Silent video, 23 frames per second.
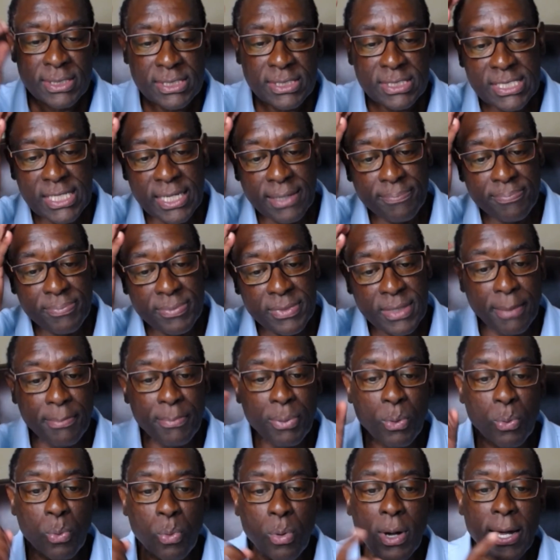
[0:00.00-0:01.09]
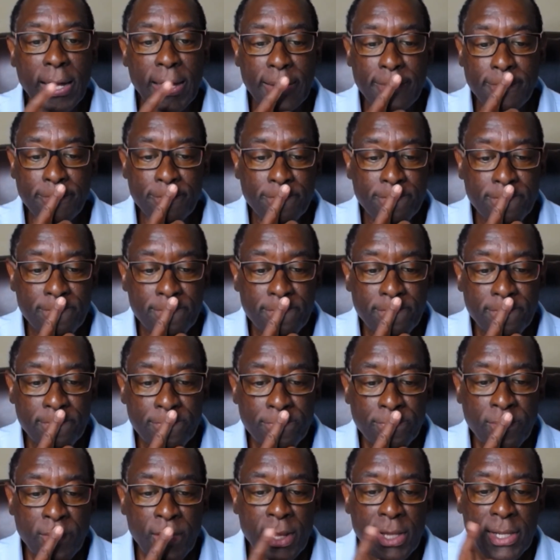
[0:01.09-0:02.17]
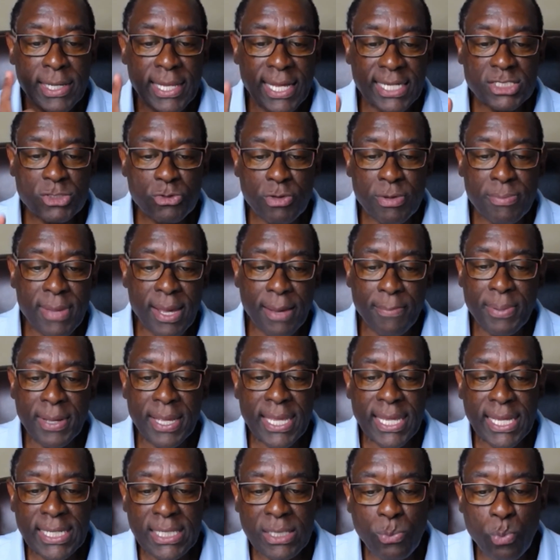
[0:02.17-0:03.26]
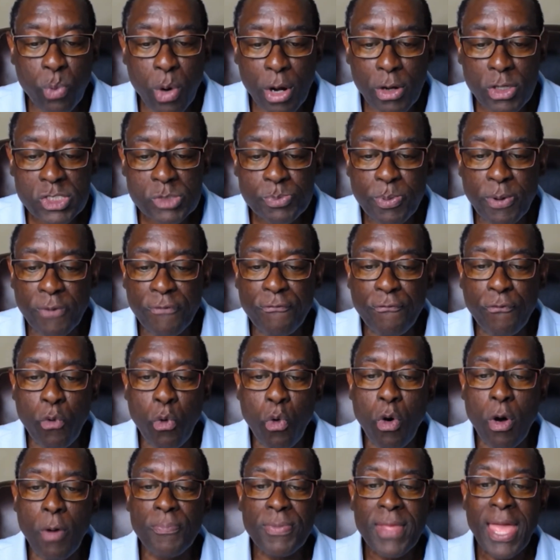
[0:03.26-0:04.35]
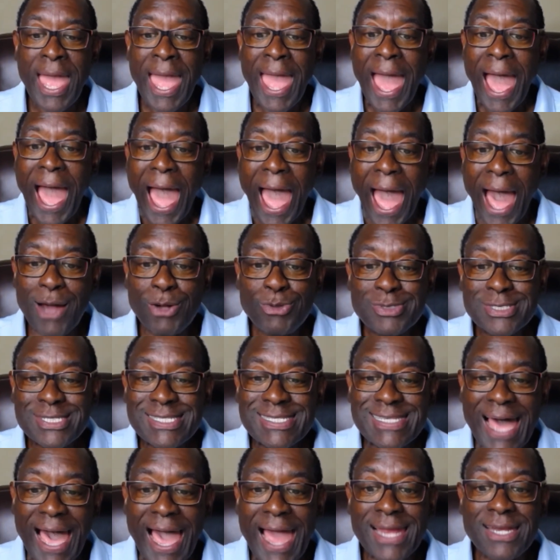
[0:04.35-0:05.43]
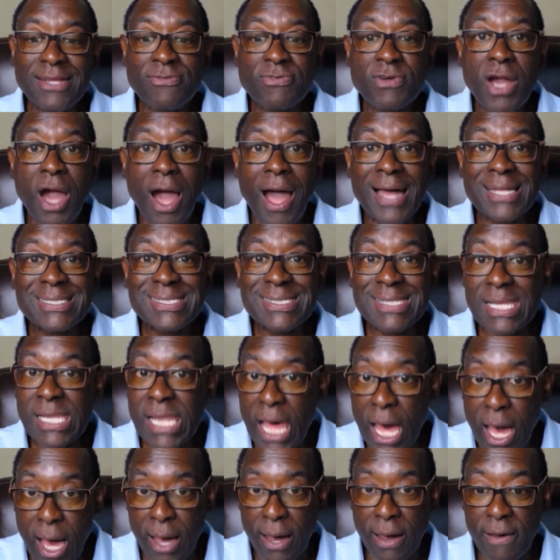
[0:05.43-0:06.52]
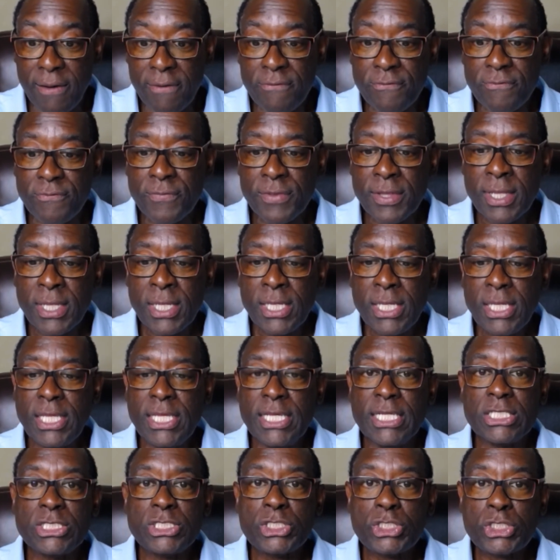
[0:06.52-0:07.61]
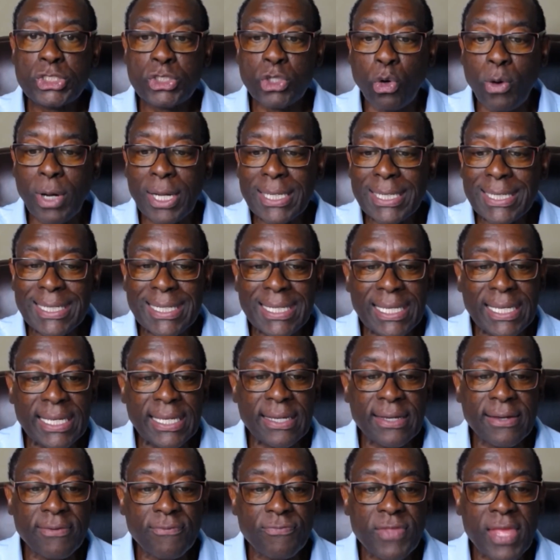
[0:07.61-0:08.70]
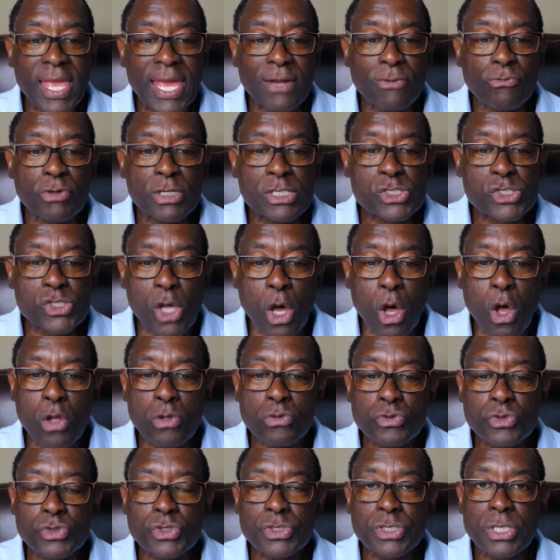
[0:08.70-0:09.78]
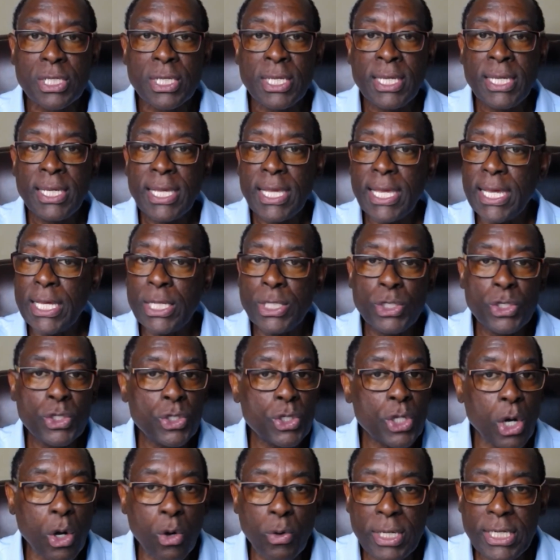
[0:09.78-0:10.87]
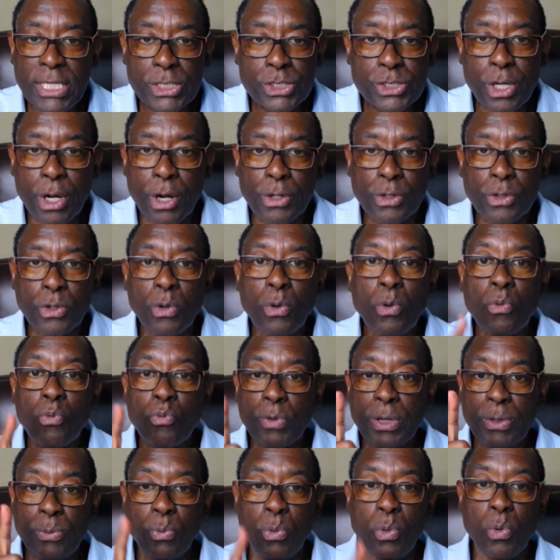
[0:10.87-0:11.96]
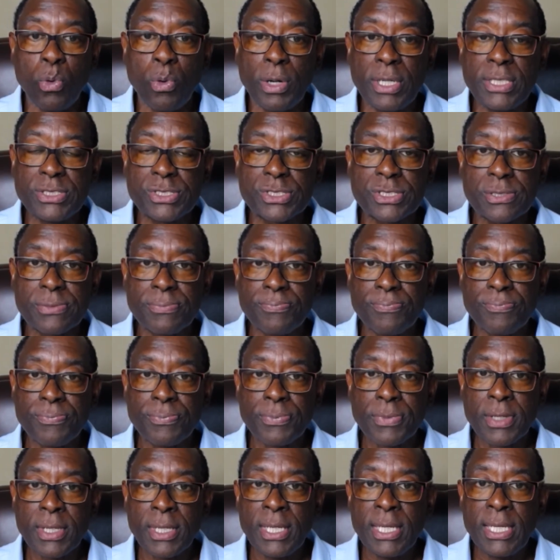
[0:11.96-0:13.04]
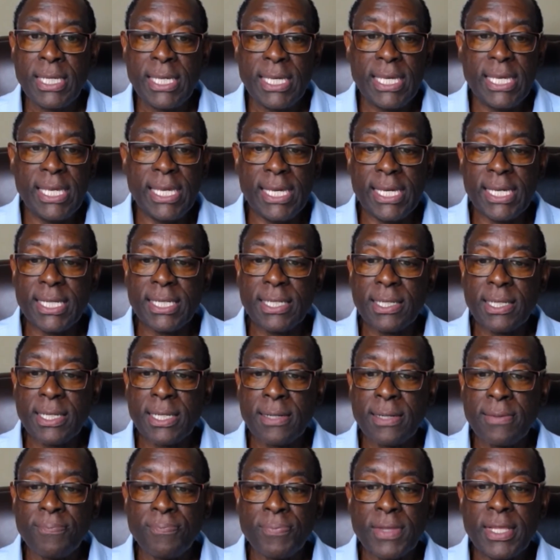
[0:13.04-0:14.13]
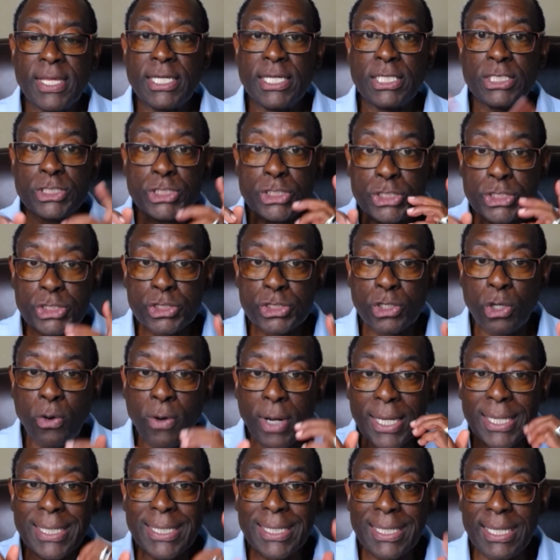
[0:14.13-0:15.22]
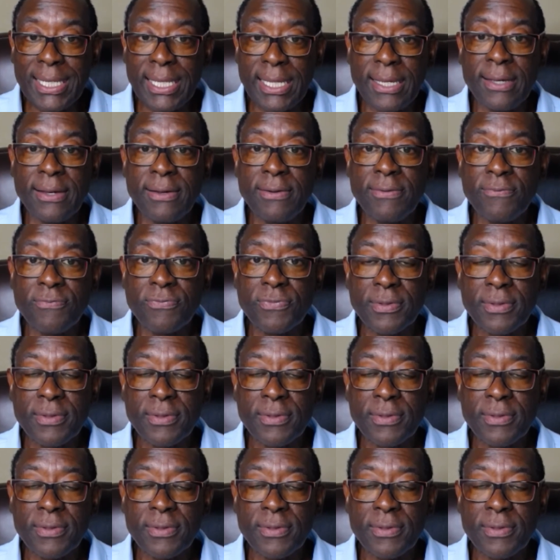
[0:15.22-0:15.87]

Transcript: Tip number one, let's remember any works performed outside of God's love is short-lived and results in no eternal rewards. It is short-lived